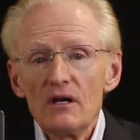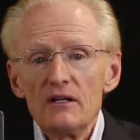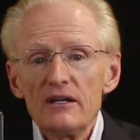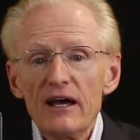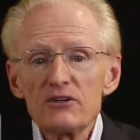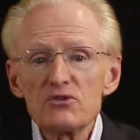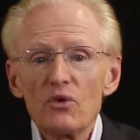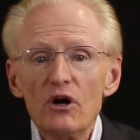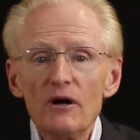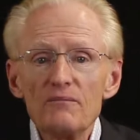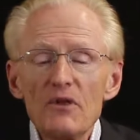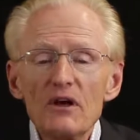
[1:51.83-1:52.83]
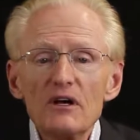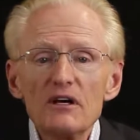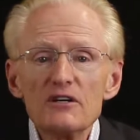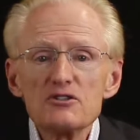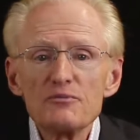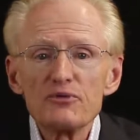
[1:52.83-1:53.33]
Next one
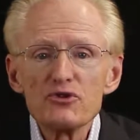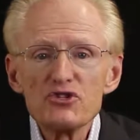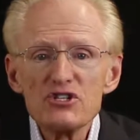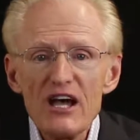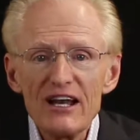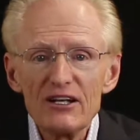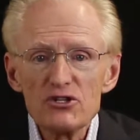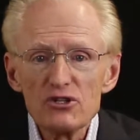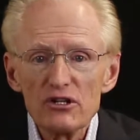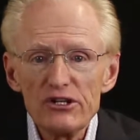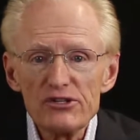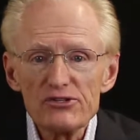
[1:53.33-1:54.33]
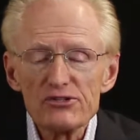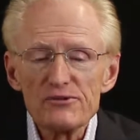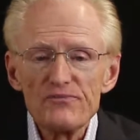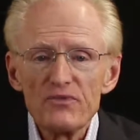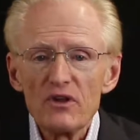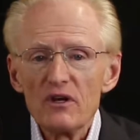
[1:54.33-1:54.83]
is a percentage lease.
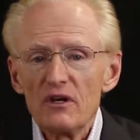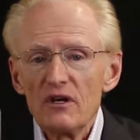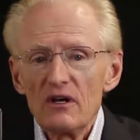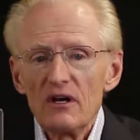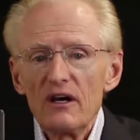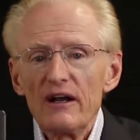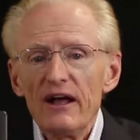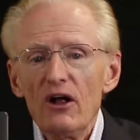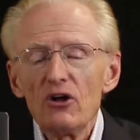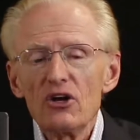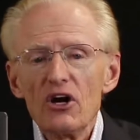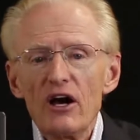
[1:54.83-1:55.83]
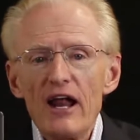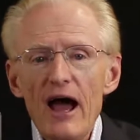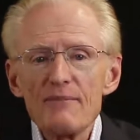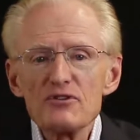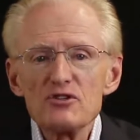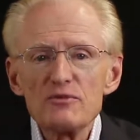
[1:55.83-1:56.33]
And Elcon
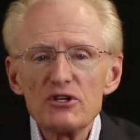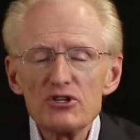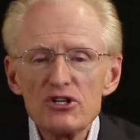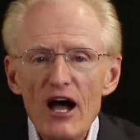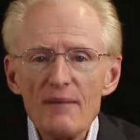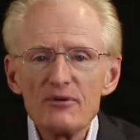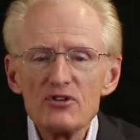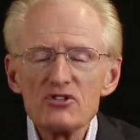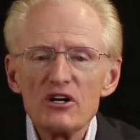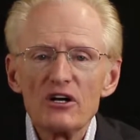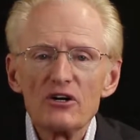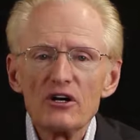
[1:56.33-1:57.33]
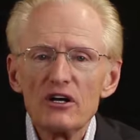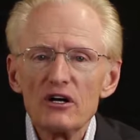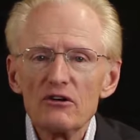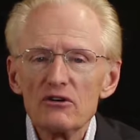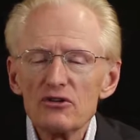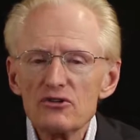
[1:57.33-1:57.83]
happens to be a shopping center
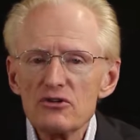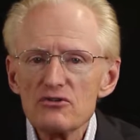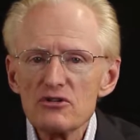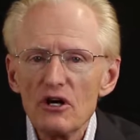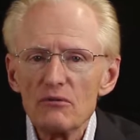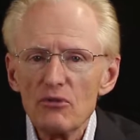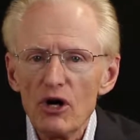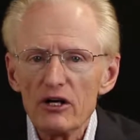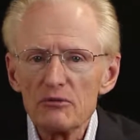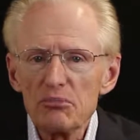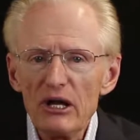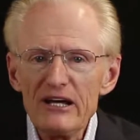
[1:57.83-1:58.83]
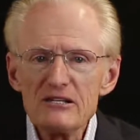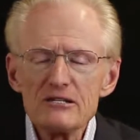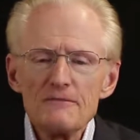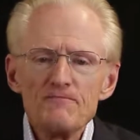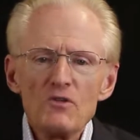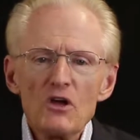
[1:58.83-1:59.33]
here in the Tucson marketplace.
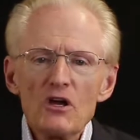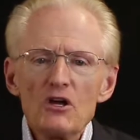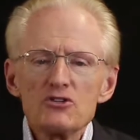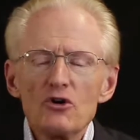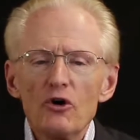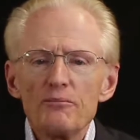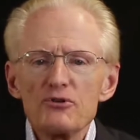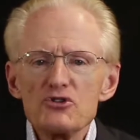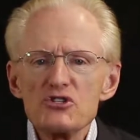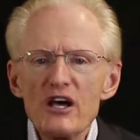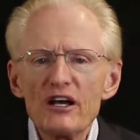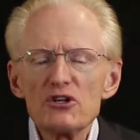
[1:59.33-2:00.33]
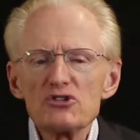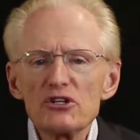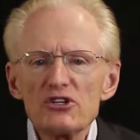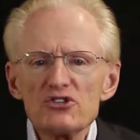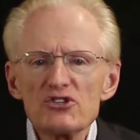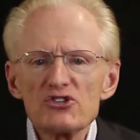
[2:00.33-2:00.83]
So a percentage
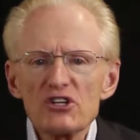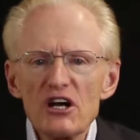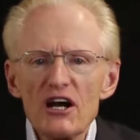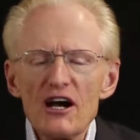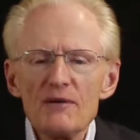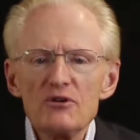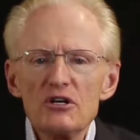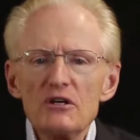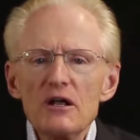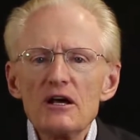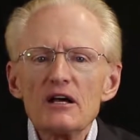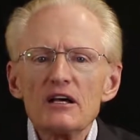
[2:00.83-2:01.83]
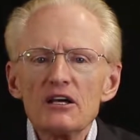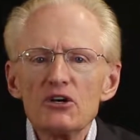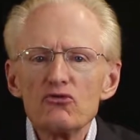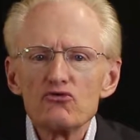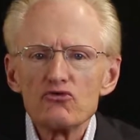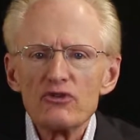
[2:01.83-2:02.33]
lease is common in